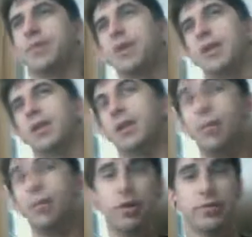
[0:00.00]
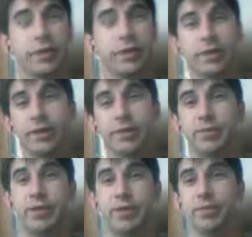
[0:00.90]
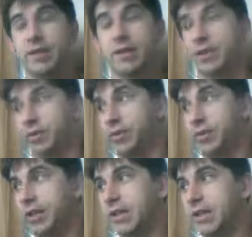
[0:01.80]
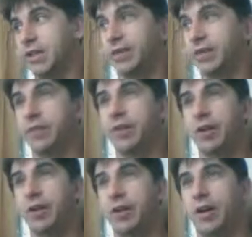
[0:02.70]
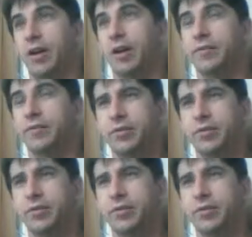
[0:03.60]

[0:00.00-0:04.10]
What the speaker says: Like mono-develop I can believe. That's actually really easy to believe. Visual